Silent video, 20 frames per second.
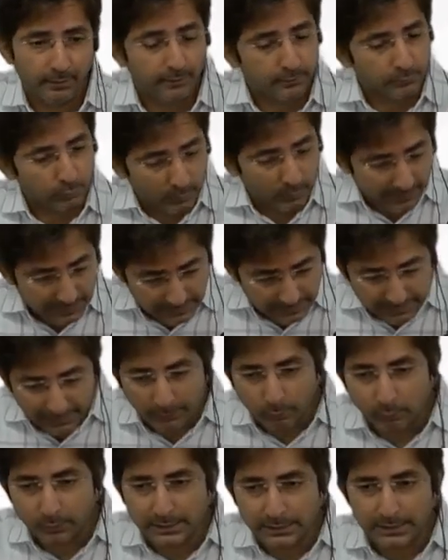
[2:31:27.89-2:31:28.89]
So restrict
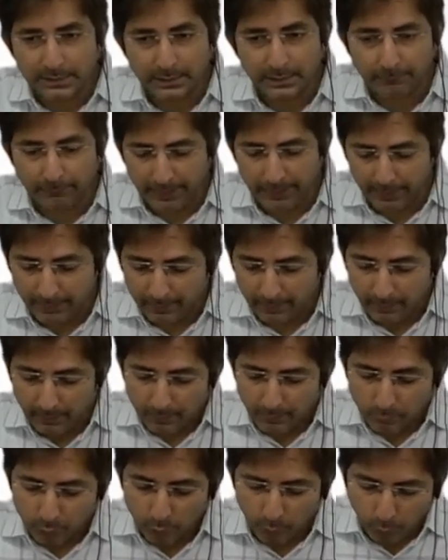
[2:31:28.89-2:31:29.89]
to 65.
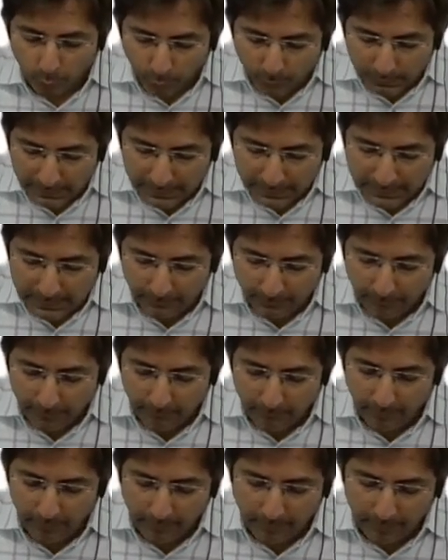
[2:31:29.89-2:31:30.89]
So full 65
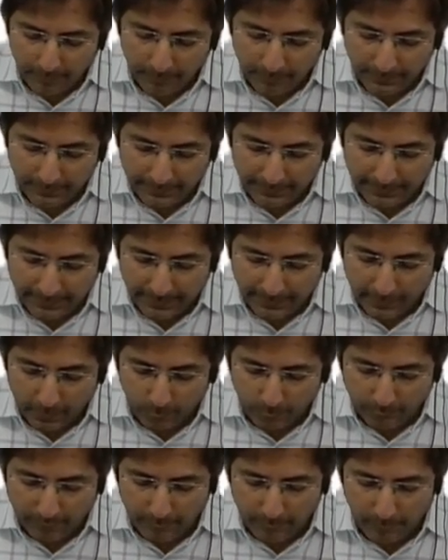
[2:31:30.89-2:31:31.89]
will come in the area
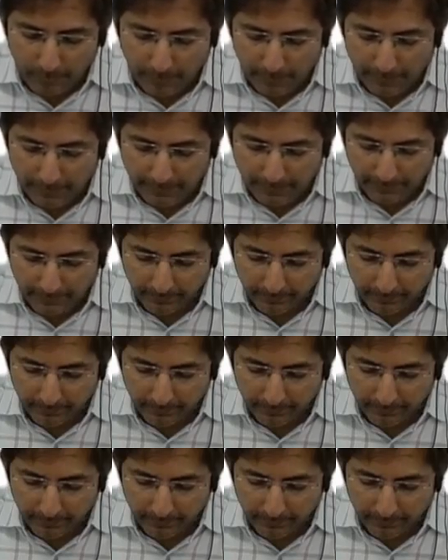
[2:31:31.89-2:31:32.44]
of family planning.